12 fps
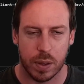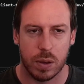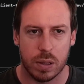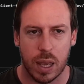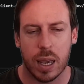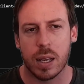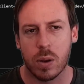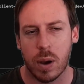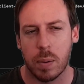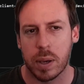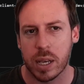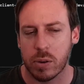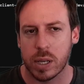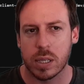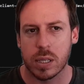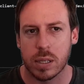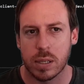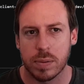You're taking quite big
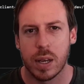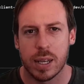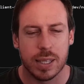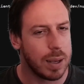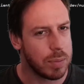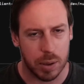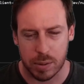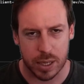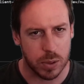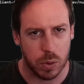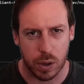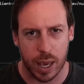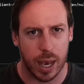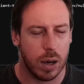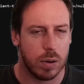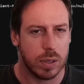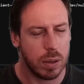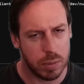risks. Sometimes doesn't work
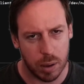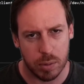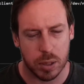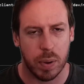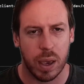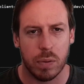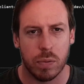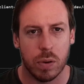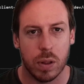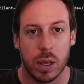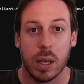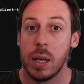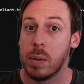out, sometimes it's painful,